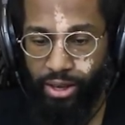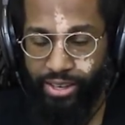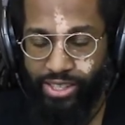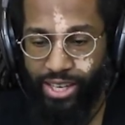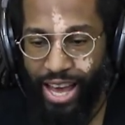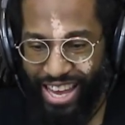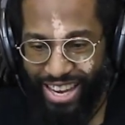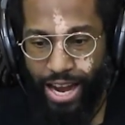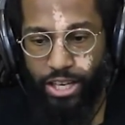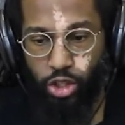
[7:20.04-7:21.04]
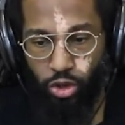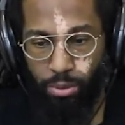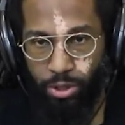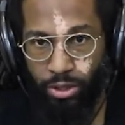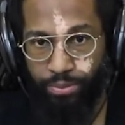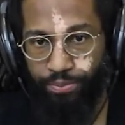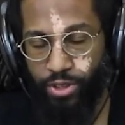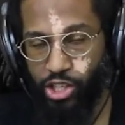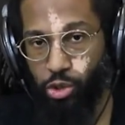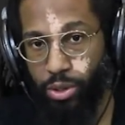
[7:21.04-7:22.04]
it's an AI drummer
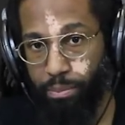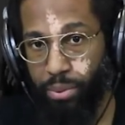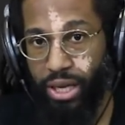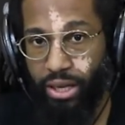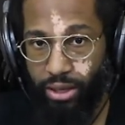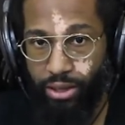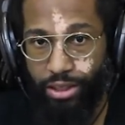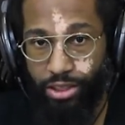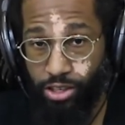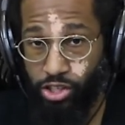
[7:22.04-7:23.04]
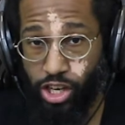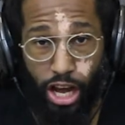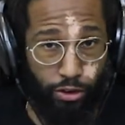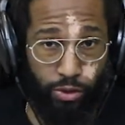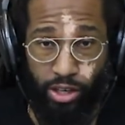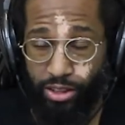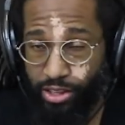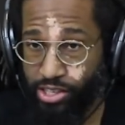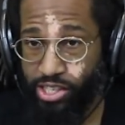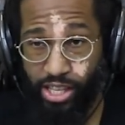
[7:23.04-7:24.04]
that you can pick the genre,
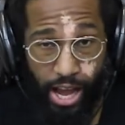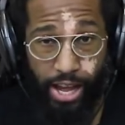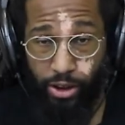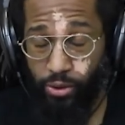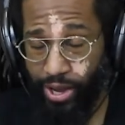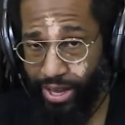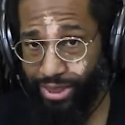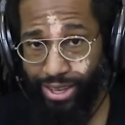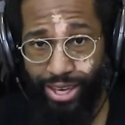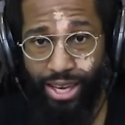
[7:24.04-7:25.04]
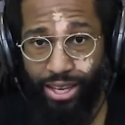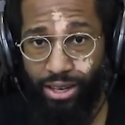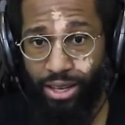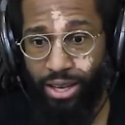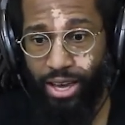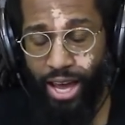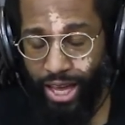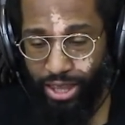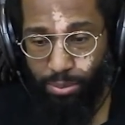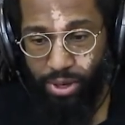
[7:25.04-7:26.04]
the style, and the kit,
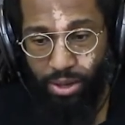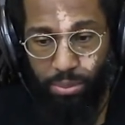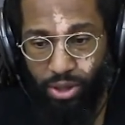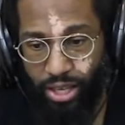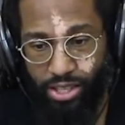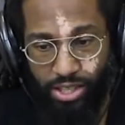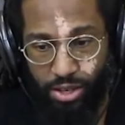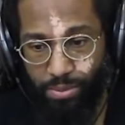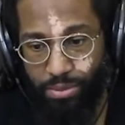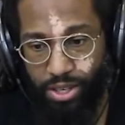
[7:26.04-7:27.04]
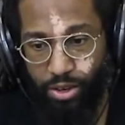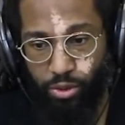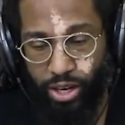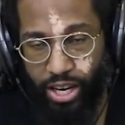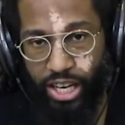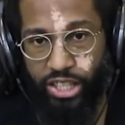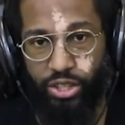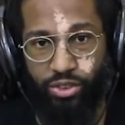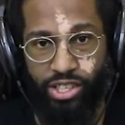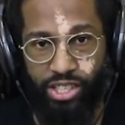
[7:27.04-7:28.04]
and then manipulate some different
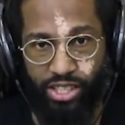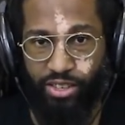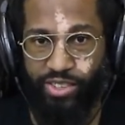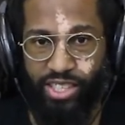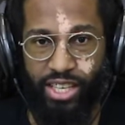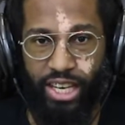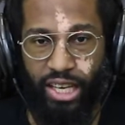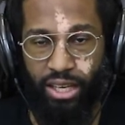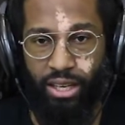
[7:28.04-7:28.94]
characteristics of his kit.